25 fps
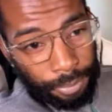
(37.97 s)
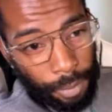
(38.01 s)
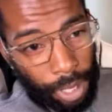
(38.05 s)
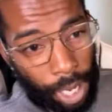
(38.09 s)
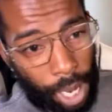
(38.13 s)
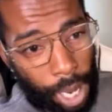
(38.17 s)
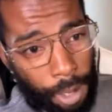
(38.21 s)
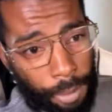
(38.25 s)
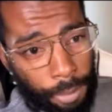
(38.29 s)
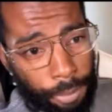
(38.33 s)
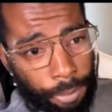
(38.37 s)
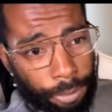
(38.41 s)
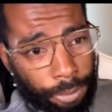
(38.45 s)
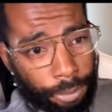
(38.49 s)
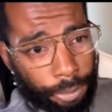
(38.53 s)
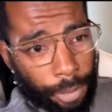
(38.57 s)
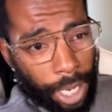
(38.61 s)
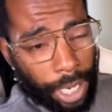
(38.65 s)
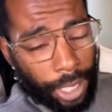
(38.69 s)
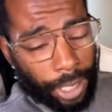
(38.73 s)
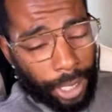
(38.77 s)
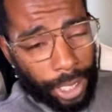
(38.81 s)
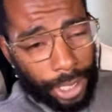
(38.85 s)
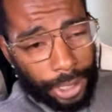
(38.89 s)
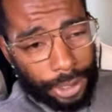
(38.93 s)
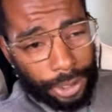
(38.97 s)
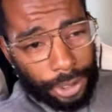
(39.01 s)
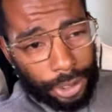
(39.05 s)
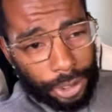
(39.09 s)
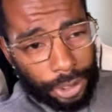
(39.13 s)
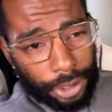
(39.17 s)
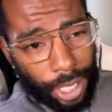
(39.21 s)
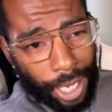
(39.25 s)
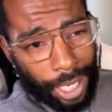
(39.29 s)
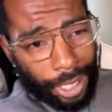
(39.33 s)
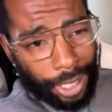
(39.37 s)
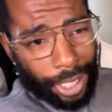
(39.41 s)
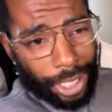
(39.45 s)
I'm. I guess.
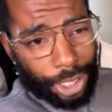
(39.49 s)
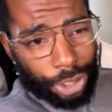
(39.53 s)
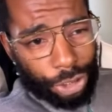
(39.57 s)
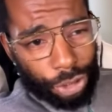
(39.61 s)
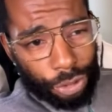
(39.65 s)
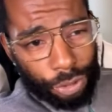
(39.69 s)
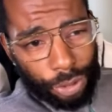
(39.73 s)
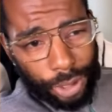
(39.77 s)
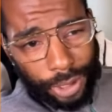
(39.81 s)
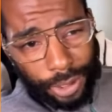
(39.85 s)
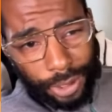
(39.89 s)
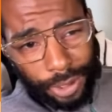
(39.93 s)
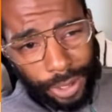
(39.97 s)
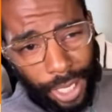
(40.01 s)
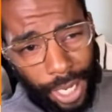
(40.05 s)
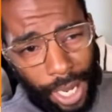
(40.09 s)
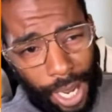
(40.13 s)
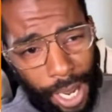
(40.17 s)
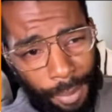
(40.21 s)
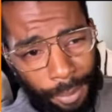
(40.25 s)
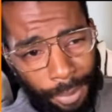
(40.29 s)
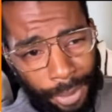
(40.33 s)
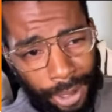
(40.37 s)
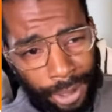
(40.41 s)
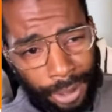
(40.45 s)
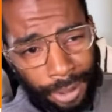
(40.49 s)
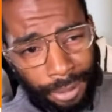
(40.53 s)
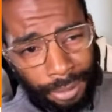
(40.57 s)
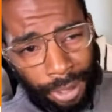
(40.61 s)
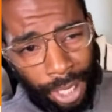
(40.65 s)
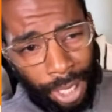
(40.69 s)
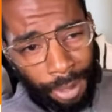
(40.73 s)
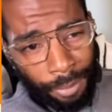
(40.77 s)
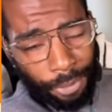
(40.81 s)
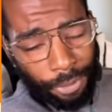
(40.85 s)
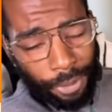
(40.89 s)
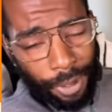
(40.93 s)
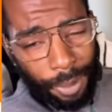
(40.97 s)
I guess you can say I'm in.
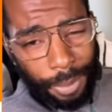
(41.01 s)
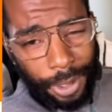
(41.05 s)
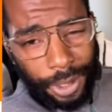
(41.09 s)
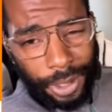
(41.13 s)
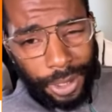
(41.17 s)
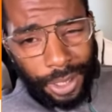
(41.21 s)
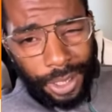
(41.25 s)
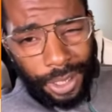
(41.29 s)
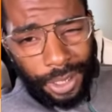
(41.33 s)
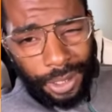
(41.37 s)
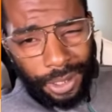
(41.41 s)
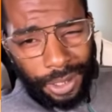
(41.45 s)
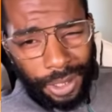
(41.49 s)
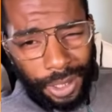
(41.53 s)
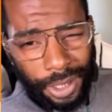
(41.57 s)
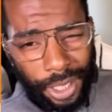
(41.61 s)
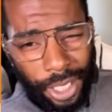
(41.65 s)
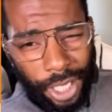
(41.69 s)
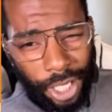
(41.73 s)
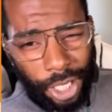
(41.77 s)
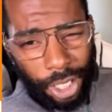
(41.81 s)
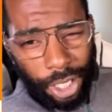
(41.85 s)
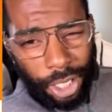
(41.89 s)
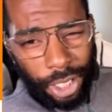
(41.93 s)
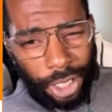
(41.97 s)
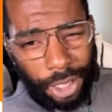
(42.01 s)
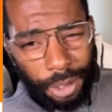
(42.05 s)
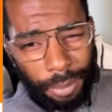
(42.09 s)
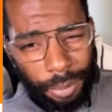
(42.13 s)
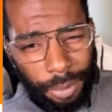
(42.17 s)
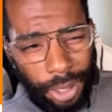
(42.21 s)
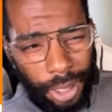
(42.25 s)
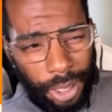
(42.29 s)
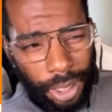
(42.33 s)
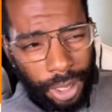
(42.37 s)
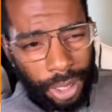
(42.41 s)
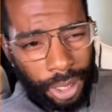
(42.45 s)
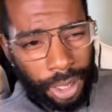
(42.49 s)
I'm from the D.C. area,
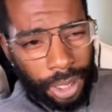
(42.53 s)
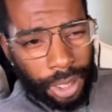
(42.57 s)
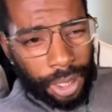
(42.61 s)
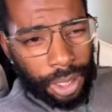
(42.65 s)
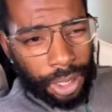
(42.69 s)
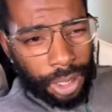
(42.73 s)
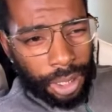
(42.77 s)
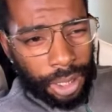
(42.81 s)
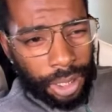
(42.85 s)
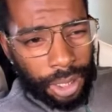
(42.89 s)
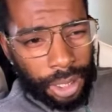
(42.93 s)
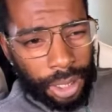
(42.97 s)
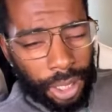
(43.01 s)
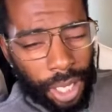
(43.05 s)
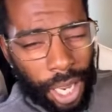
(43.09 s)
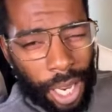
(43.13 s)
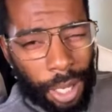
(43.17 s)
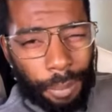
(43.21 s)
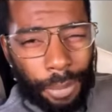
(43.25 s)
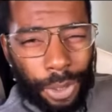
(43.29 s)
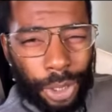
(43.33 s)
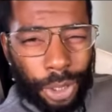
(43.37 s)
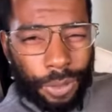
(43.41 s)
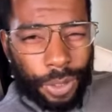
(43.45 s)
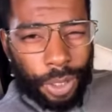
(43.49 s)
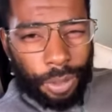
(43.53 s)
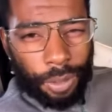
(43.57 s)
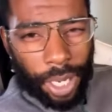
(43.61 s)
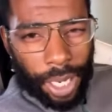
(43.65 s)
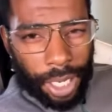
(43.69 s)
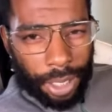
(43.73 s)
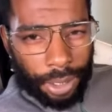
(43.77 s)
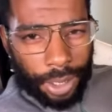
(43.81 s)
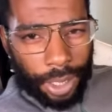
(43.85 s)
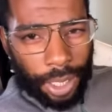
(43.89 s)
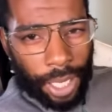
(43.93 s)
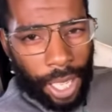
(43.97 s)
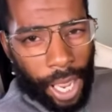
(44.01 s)
but I moved
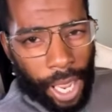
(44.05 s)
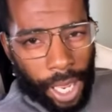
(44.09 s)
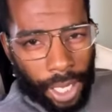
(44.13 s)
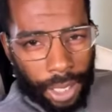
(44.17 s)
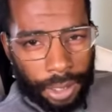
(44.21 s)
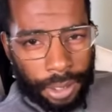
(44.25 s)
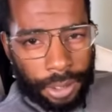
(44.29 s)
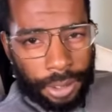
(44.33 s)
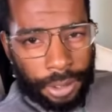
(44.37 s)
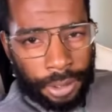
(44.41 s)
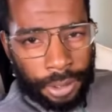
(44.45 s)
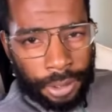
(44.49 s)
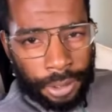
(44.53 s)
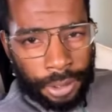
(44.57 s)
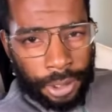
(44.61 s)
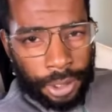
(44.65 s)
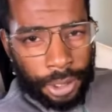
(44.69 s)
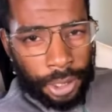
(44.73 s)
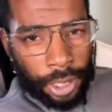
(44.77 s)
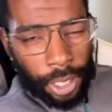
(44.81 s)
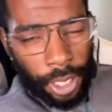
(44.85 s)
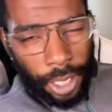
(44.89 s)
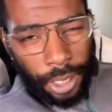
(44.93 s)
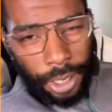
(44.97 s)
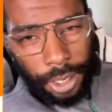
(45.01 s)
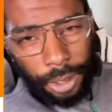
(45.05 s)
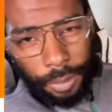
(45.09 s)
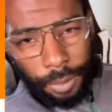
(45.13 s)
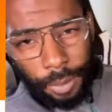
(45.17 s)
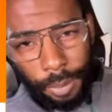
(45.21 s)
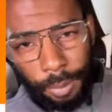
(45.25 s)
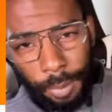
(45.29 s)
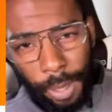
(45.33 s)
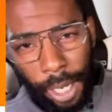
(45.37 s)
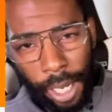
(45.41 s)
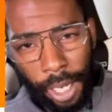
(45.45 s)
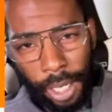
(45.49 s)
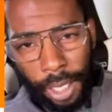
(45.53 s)
around a lot. You know, mm-hmm. I live with
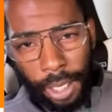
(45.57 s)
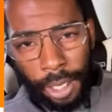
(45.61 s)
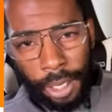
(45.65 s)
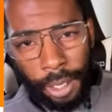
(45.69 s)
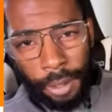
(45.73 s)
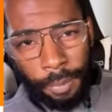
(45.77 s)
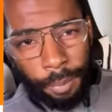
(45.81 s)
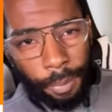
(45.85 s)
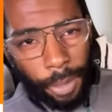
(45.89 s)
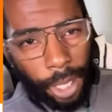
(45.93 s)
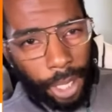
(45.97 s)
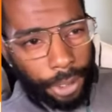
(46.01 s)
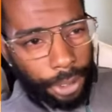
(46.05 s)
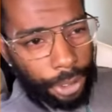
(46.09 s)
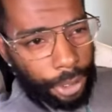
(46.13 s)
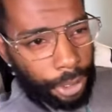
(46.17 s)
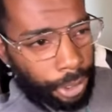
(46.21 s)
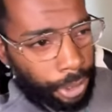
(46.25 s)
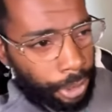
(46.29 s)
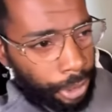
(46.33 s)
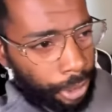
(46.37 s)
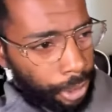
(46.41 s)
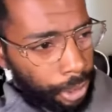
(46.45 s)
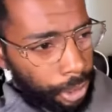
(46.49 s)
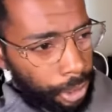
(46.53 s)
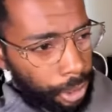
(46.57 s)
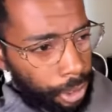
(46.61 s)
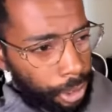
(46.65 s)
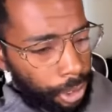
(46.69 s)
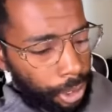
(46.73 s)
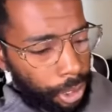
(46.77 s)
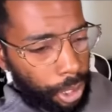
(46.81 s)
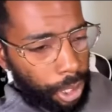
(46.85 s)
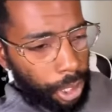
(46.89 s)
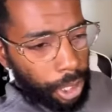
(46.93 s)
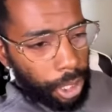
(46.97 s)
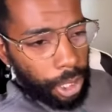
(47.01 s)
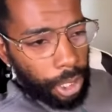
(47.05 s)
my uh, mother.
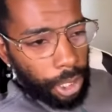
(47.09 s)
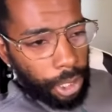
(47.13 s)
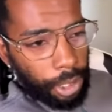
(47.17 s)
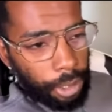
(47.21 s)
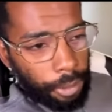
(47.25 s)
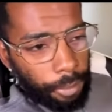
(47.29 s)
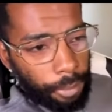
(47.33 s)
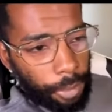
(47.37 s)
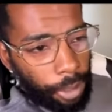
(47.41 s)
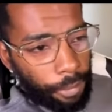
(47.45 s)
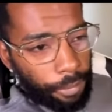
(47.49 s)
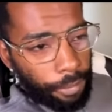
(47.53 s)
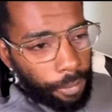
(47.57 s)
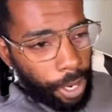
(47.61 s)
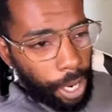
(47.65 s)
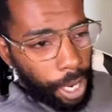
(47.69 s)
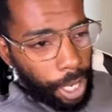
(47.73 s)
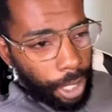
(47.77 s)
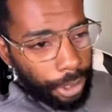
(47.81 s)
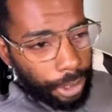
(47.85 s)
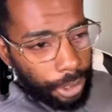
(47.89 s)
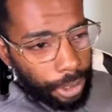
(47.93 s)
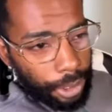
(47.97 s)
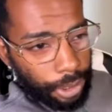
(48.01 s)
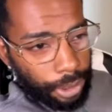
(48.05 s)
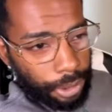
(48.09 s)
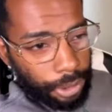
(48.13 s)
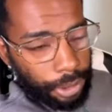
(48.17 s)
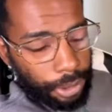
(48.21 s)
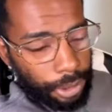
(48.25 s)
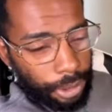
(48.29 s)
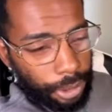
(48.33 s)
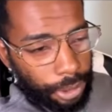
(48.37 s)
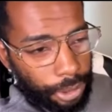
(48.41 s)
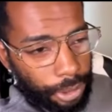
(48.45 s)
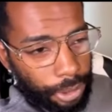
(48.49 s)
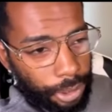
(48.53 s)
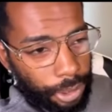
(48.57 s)
Uh, my father,
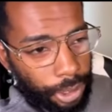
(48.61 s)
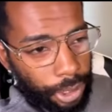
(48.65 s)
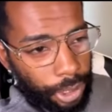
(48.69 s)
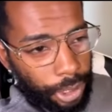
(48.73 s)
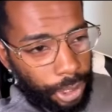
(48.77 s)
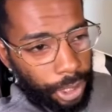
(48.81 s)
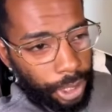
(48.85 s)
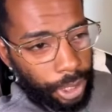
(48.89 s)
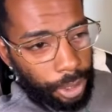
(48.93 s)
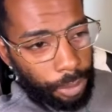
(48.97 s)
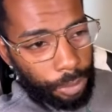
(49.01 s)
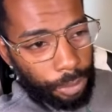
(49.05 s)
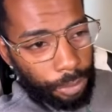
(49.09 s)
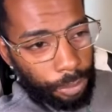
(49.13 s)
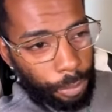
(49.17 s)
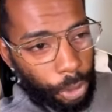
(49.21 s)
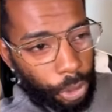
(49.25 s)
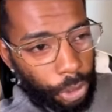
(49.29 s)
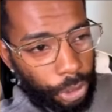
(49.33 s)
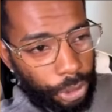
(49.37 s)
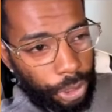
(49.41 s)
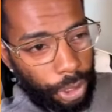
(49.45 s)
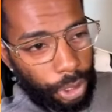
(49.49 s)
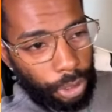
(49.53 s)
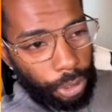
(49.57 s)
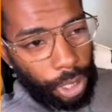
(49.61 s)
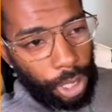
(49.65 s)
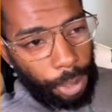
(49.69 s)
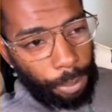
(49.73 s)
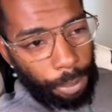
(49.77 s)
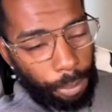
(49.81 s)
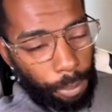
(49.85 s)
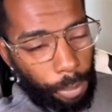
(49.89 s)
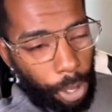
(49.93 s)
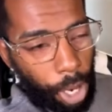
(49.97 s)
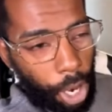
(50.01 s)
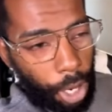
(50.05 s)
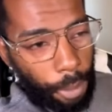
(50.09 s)
he was more so Upper
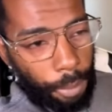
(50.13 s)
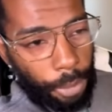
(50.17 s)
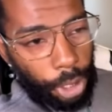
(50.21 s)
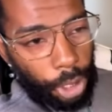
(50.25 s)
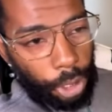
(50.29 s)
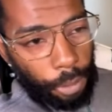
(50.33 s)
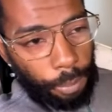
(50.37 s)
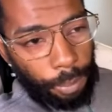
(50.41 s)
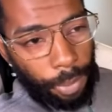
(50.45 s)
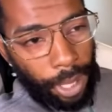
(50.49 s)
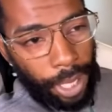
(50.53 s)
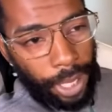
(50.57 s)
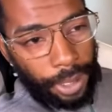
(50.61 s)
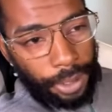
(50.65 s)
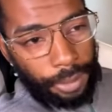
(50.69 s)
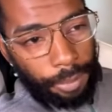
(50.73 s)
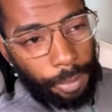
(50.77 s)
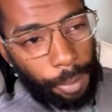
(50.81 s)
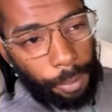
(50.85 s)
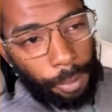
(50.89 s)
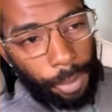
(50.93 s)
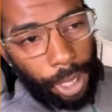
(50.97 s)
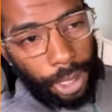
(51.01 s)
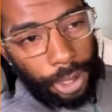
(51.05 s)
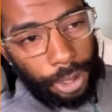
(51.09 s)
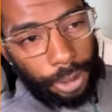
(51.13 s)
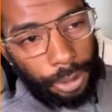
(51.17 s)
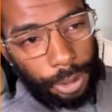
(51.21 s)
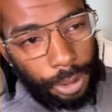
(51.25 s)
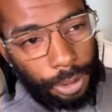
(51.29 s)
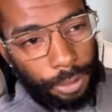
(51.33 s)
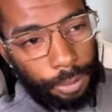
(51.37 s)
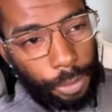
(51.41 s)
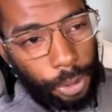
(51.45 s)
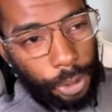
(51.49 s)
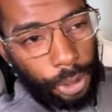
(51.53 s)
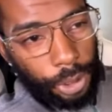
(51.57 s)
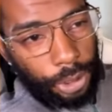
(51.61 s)
Marlboro based. My mother was
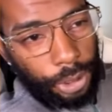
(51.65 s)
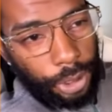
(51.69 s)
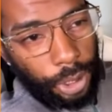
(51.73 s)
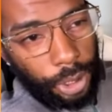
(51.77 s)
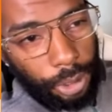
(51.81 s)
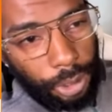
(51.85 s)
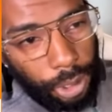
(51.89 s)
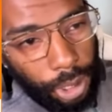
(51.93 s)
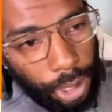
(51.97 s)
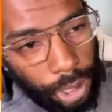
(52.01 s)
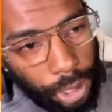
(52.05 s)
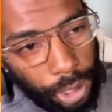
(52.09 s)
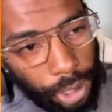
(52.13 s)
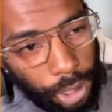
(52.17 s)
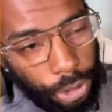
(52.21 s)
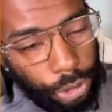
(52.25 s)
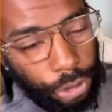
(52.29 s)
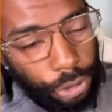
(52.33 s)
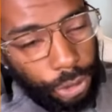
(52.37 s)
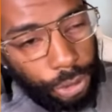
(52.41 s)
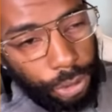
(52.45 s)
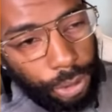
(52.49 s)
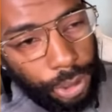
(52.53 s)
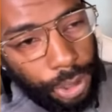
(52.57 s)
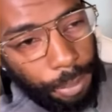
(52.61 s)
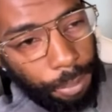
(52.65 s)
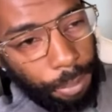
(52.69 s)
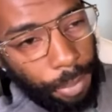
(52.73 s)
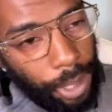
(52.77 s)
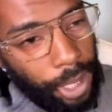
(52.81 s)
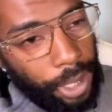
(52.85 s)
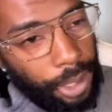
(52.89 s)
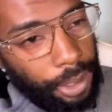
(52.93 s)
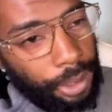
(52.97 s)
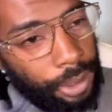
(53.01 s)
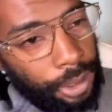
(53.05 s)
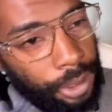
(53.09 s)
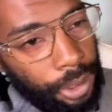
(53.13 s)
more so uh, Suitland
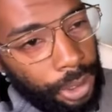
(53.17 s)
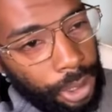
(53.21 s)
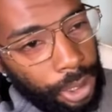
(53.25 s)
based,